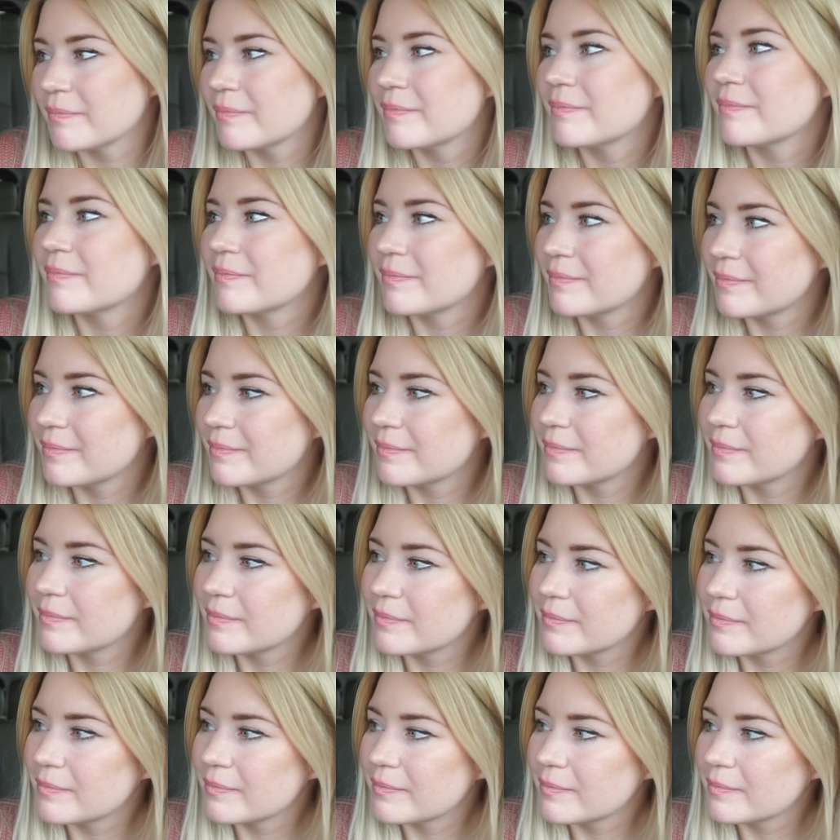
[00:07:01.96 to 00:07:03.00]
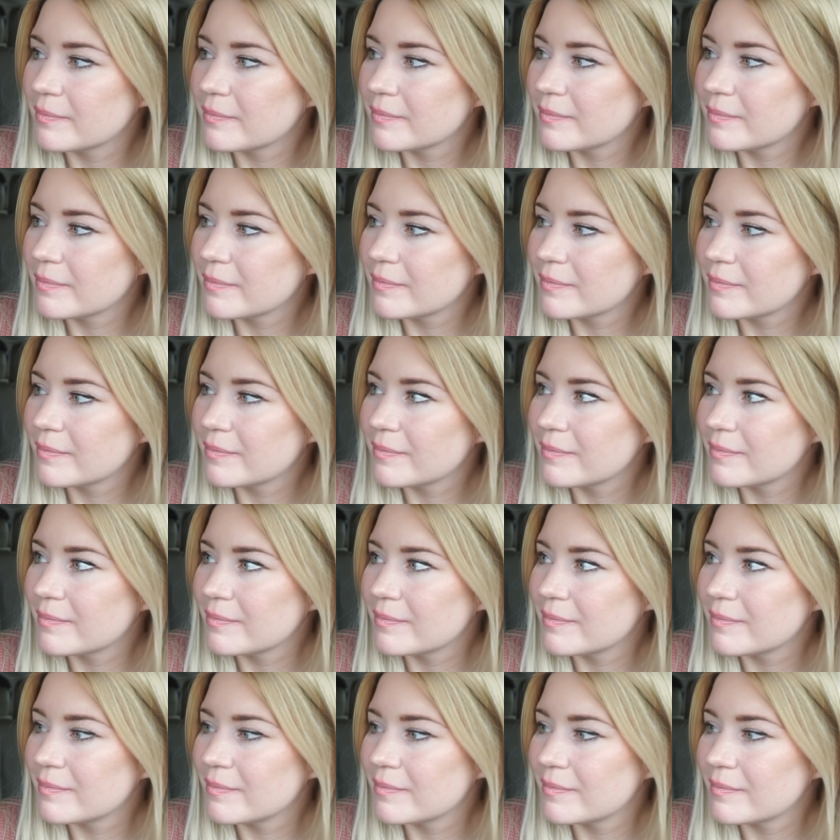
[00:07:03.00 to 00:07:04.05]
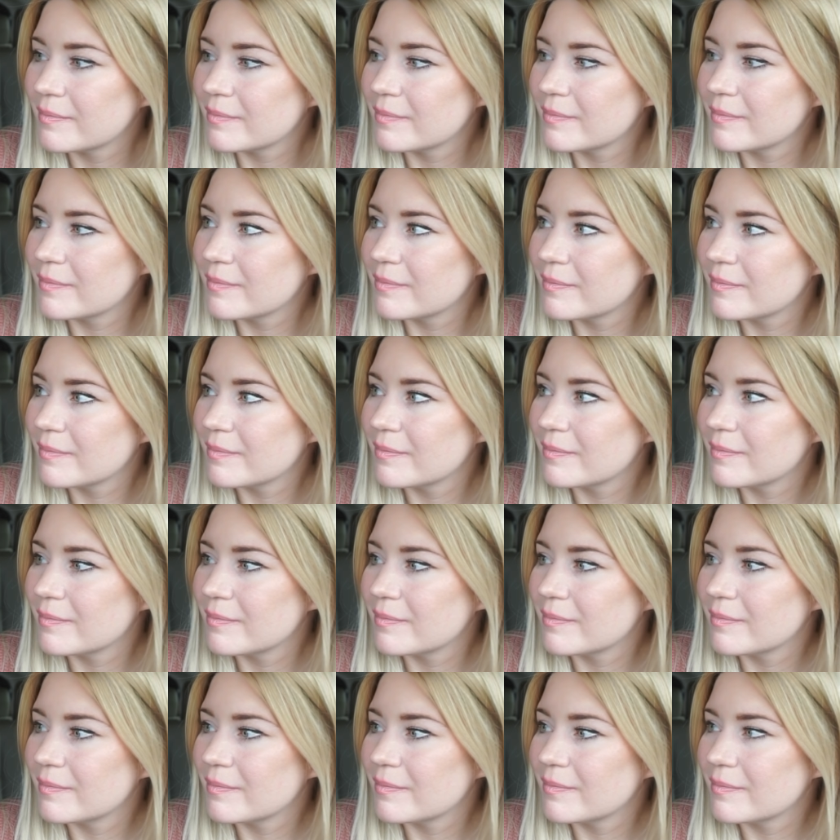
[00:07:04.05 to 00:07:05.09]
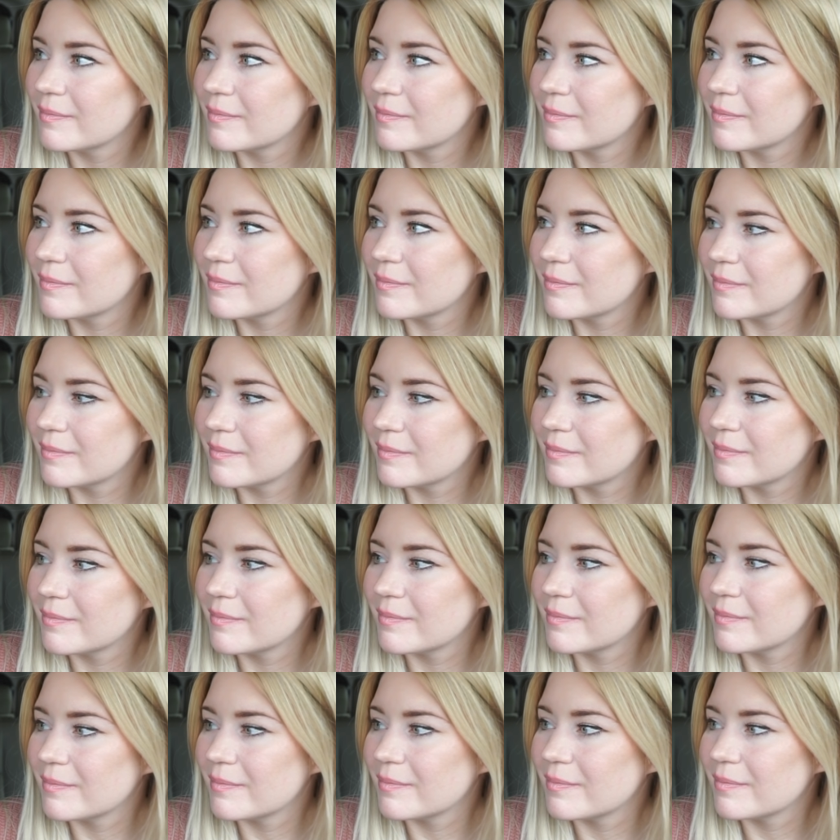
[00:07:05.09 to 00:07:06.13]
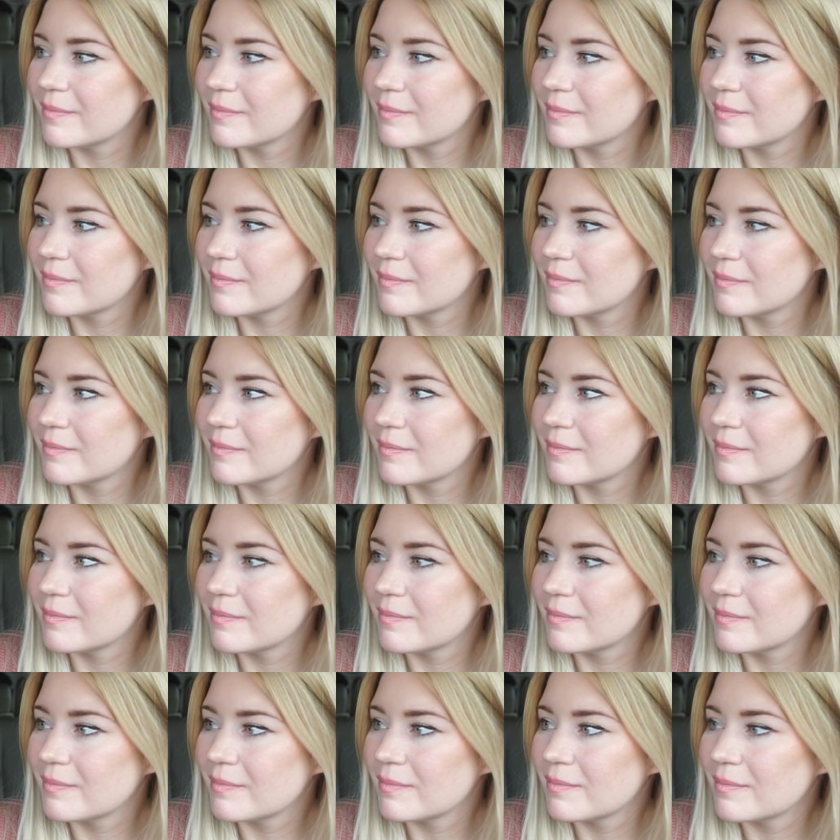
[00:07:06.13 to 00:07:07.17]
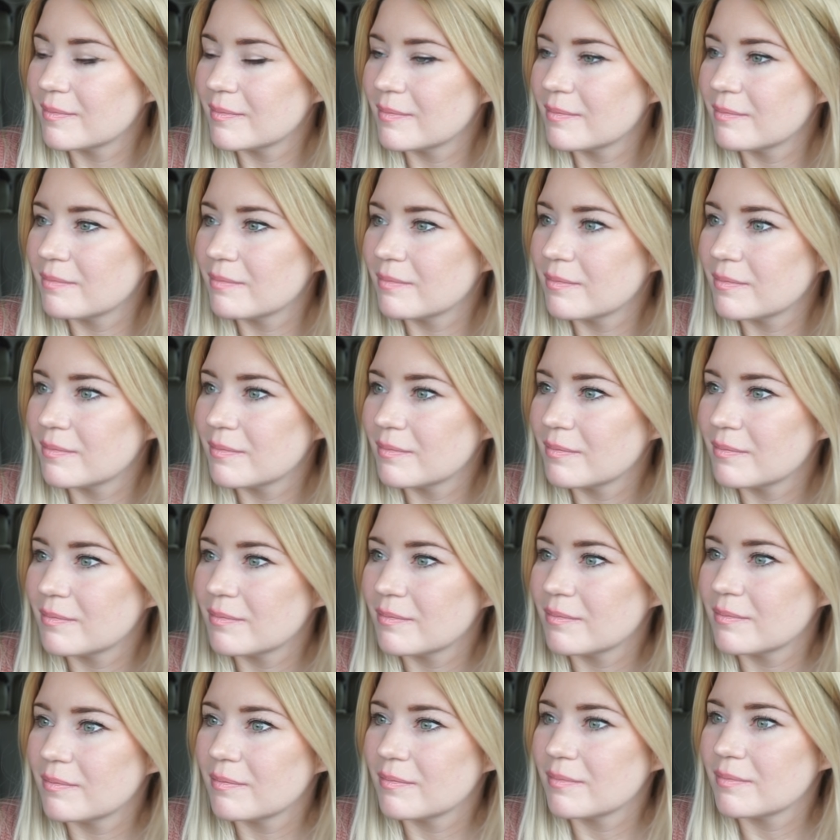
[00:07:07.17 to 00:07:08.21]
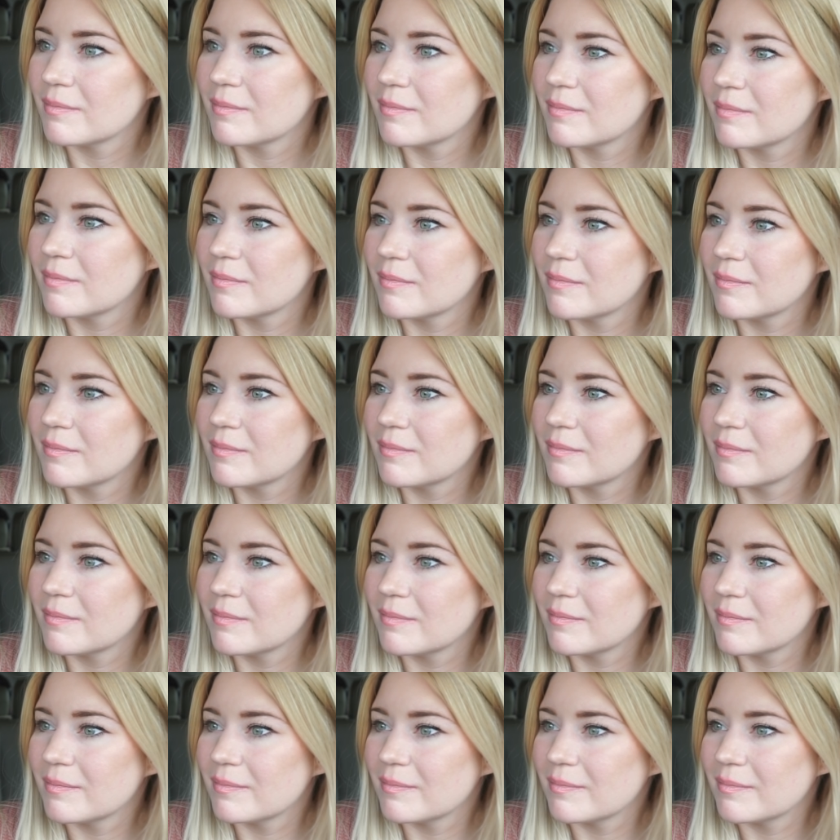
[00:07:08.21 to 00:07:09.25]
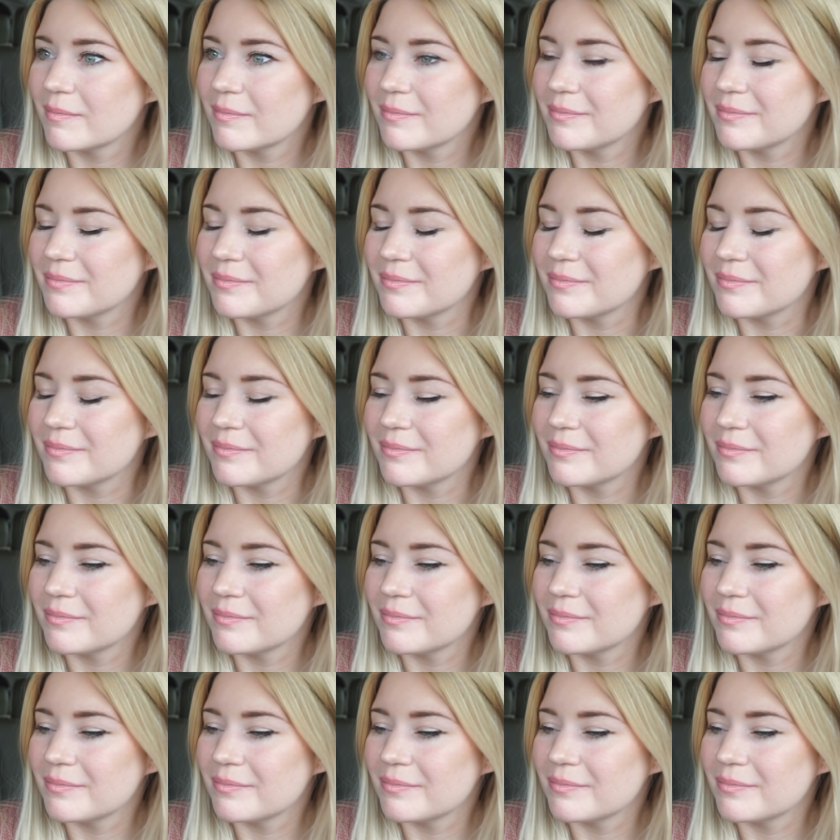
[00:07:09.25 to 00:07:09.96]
(silent)